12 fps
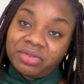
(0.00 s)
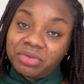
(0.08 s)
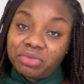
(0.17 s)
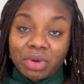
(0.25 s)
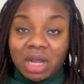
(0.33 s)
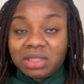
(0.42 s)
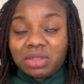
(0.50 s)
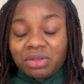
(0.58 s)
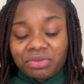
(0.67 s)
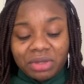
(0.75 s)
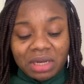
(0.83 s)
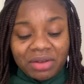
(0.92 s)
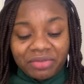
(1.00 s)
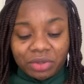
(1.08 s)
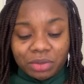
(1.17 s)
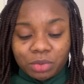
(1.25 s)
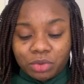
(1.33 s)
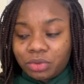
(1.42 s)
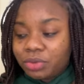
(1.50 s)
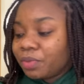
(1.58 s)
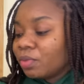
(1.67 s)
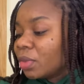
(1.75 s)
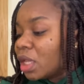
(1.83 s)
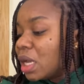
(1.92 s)
It's actually really affordable.
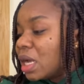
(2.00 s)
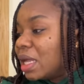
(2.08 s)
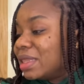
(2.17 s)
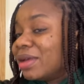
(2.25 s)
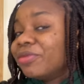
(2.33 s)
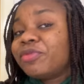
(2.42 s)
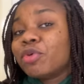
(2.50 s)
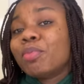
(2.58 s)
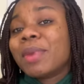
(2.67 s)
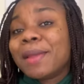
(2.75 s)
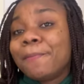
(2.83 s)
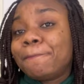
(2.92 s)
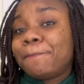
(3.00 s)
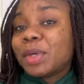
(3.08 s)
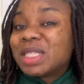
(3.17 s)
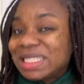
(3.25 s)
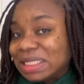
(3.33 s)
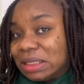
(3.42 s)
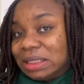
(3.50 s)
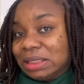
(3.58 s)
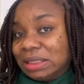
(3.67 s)
And then for my body,